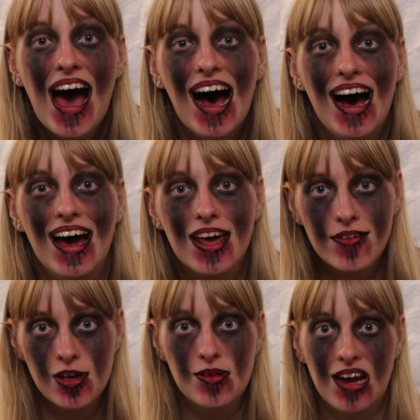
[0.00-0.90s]
and
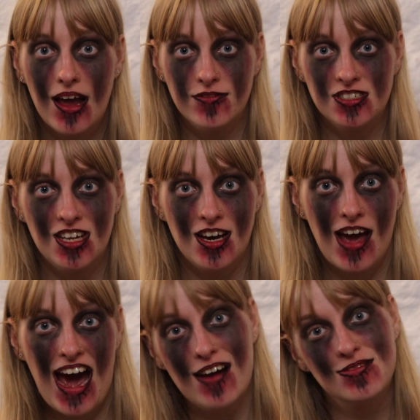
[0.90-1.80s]
if you would love to know
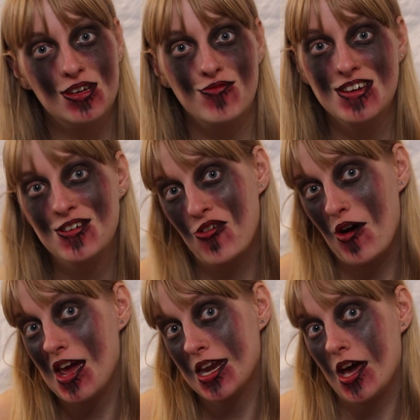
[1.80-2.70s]
how to
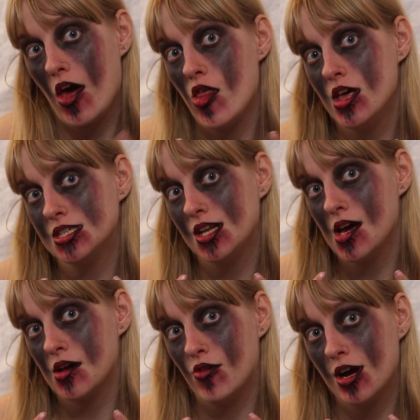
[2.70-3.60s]
recreate this
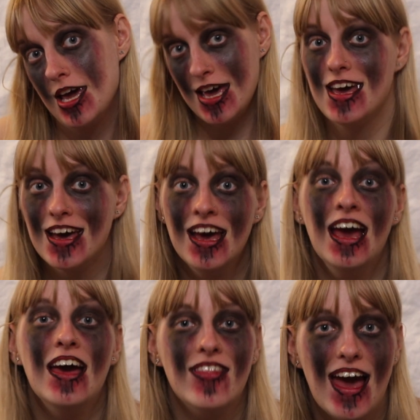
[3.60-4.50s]
look right here,
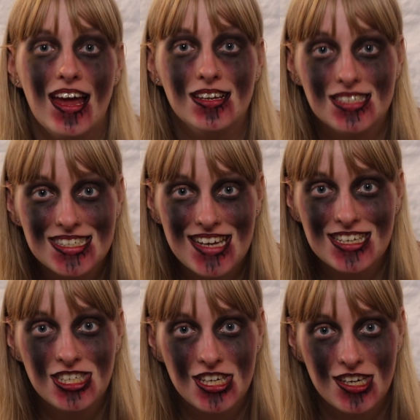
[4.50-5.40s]
then stay
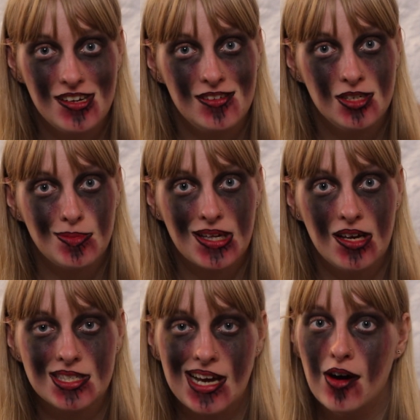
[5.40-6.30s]
tuned
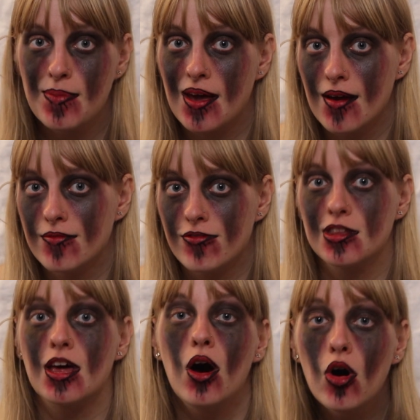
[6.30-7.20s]
because I'll be going through
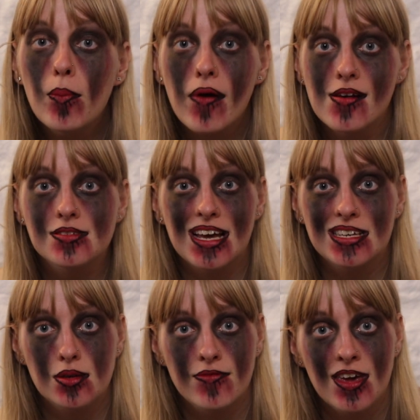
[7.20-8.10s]
the whole
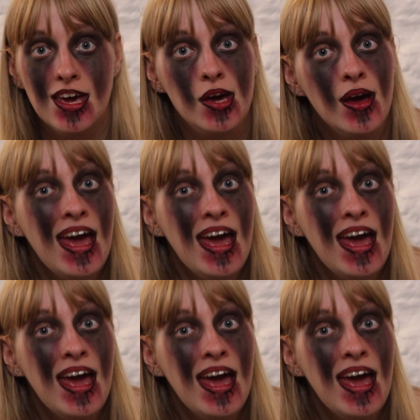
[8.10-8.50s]
process with you.